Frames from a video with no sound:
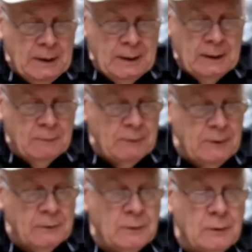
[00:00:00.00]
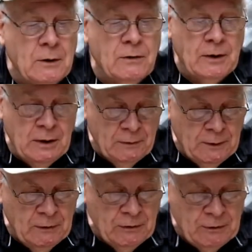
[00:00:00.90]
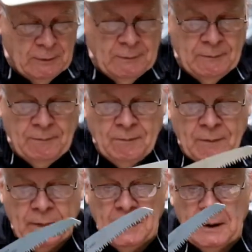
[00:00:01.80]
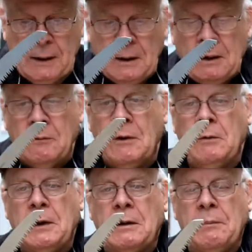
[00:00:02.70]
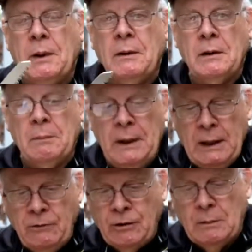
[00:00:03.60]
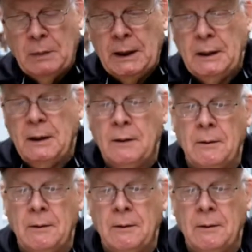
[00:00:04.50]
Now, you'll notice a difference when we compare the edge of the blade